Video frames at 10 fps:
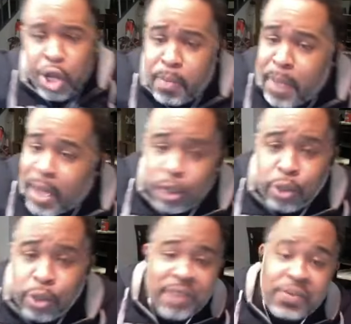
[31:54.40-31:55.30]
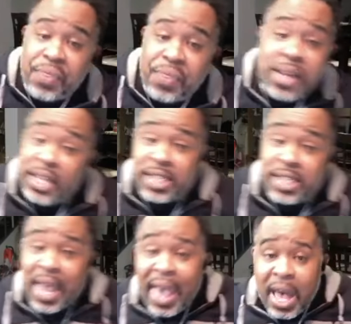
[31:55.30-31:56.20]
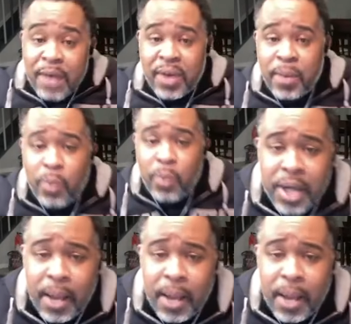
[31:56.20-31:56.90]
You may lose everything that you have. Come on.